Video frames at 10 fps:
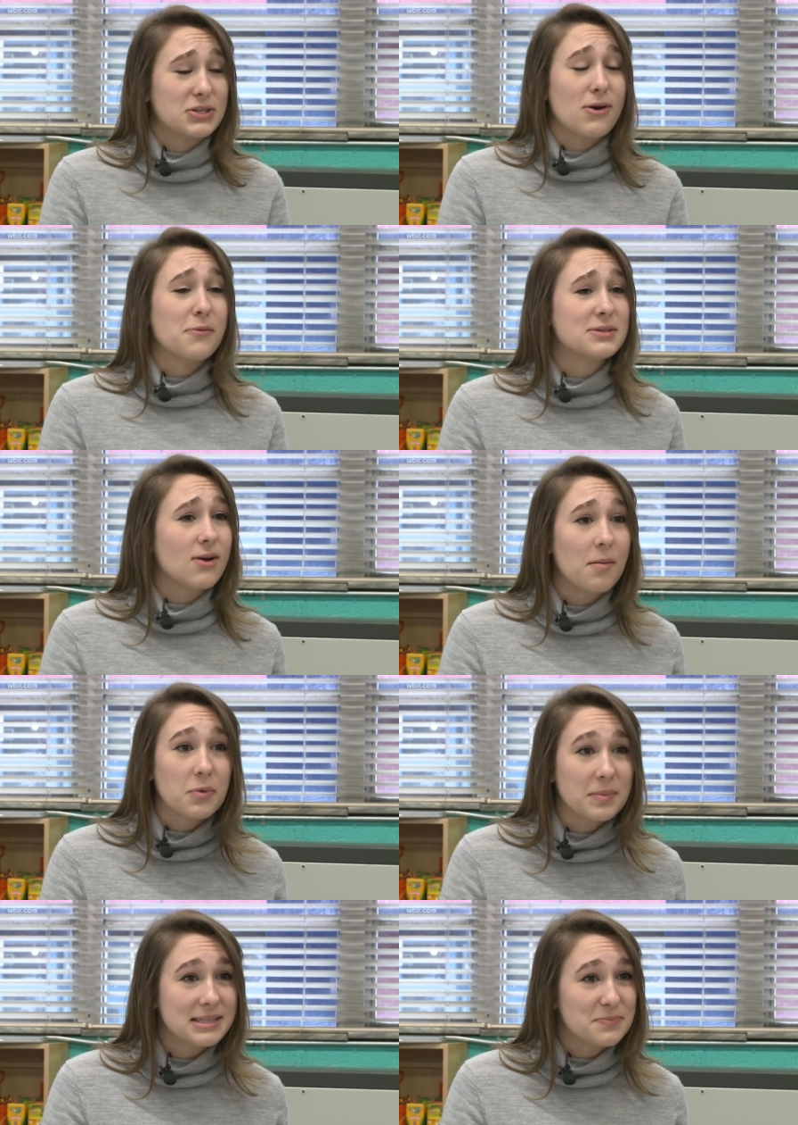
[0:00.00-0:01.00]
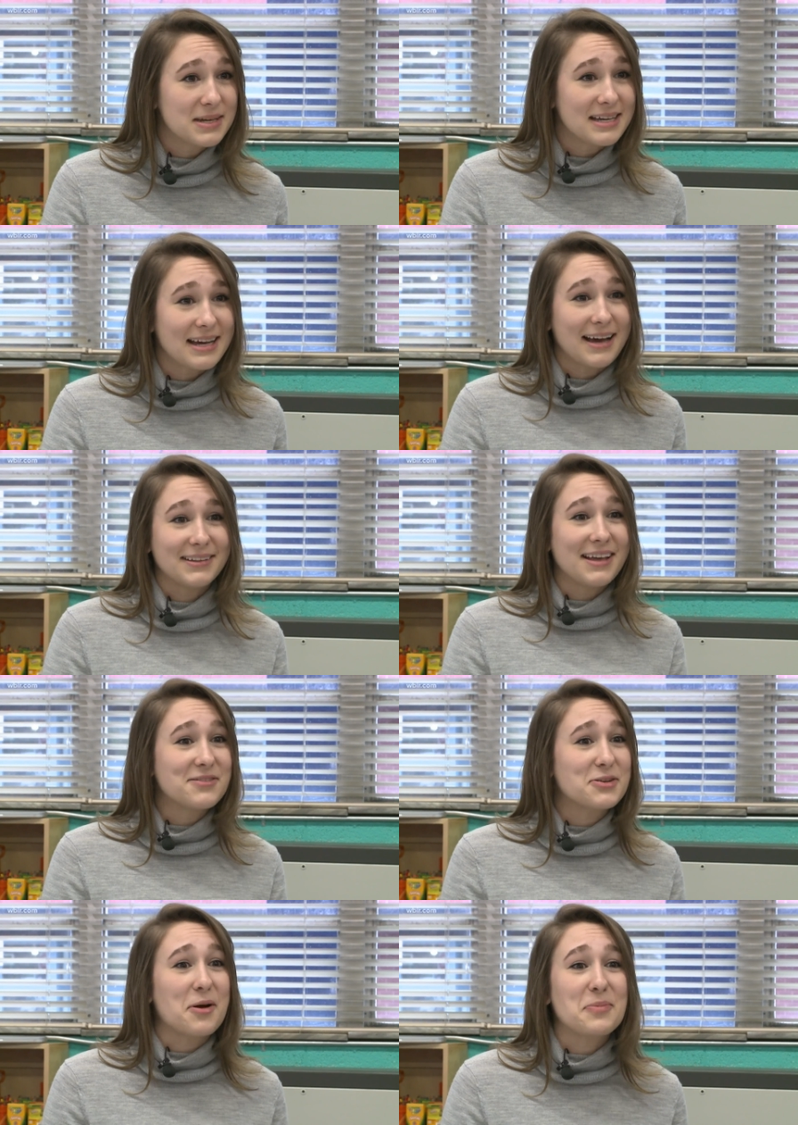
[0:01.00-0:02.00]
She always compliments me. I love
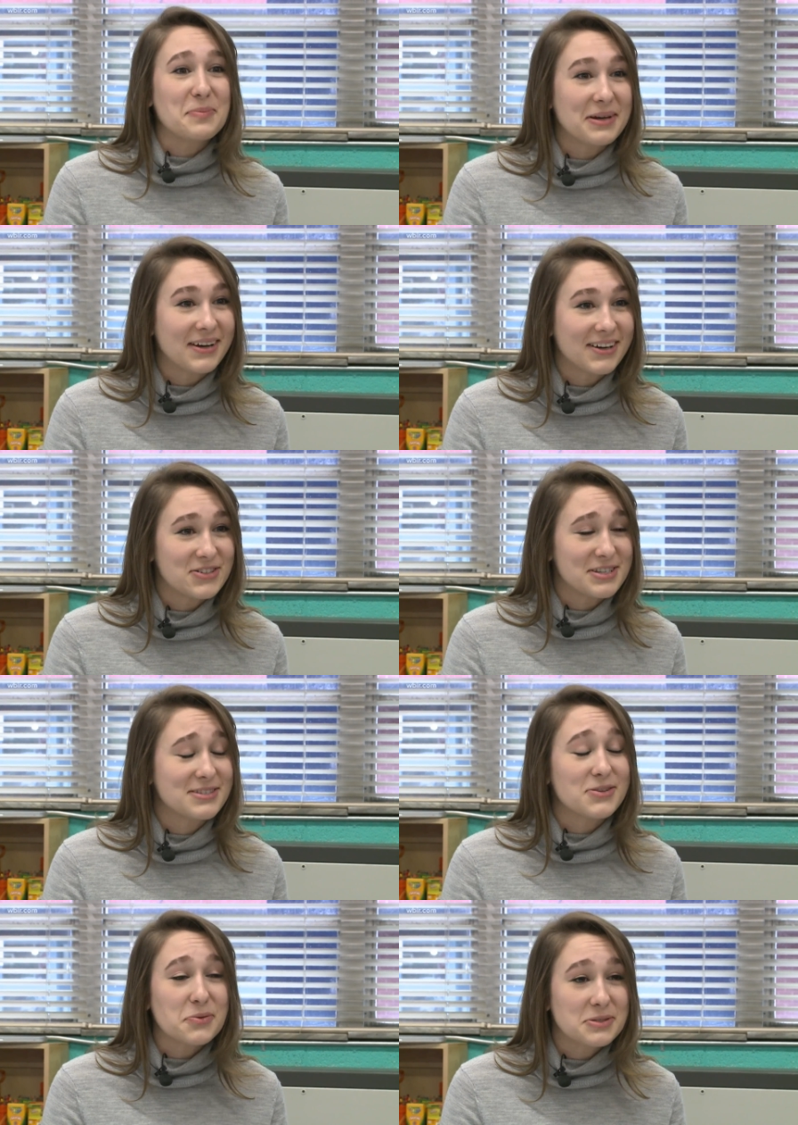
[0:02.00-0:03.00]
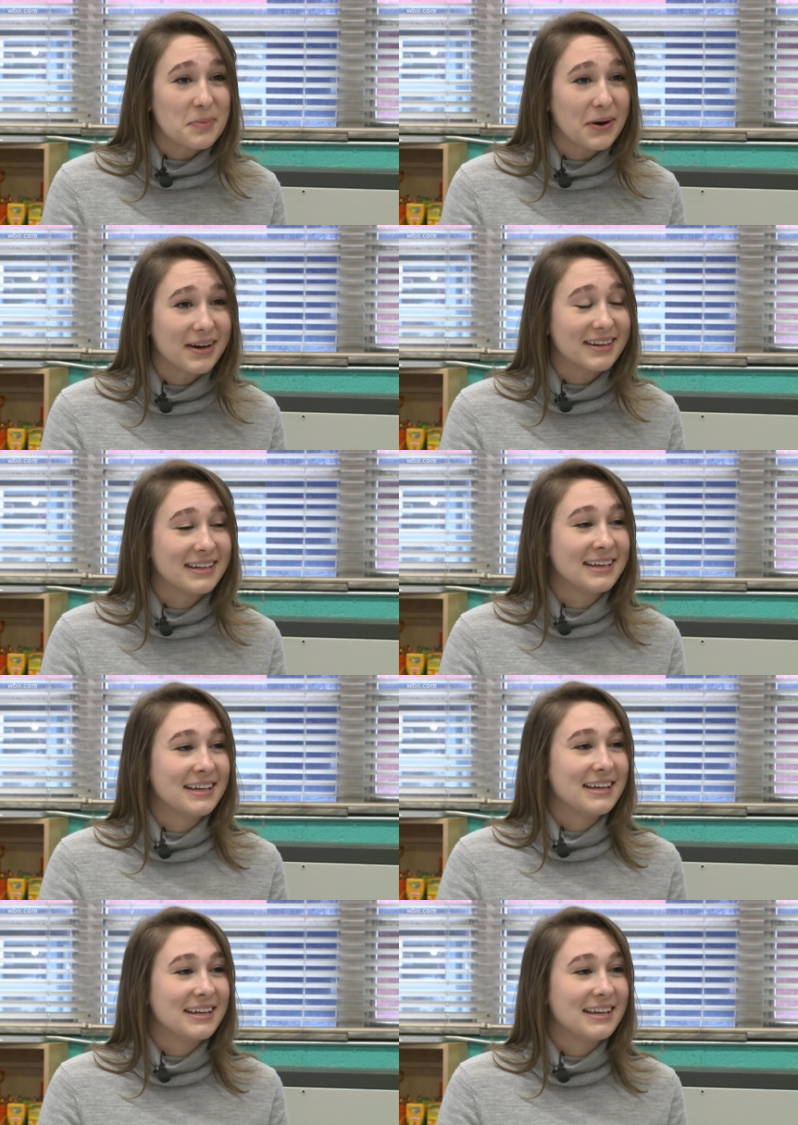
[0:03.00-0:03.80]
to compliment her. She's so smart.